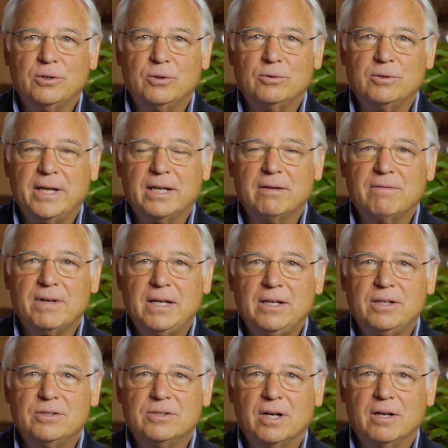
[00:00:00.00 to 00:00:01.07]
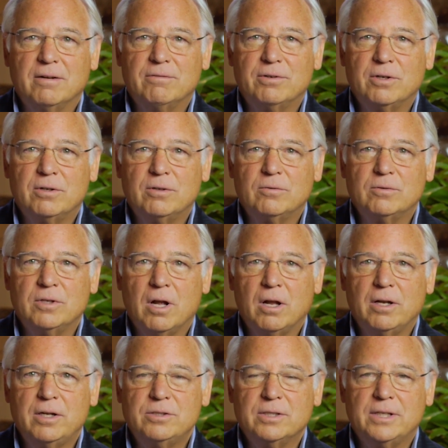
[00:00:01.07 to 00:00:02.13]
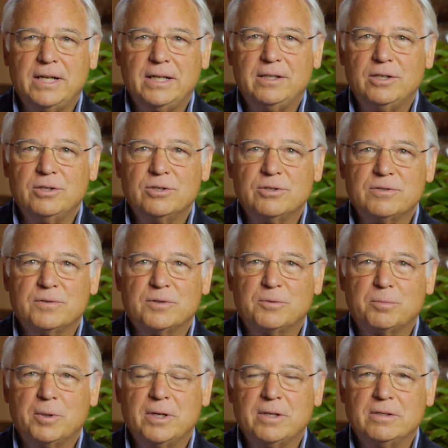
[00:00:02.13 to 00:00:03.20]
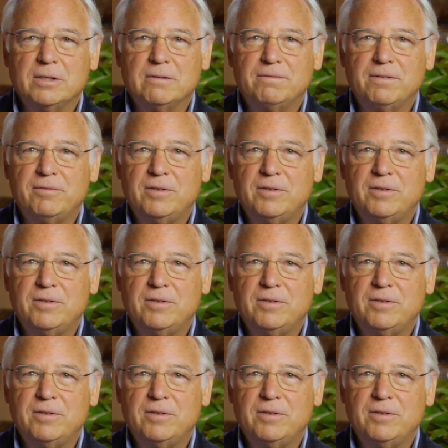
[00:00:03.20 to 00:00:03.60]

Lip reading: to take advantage of her knowledge and 18 years of experience and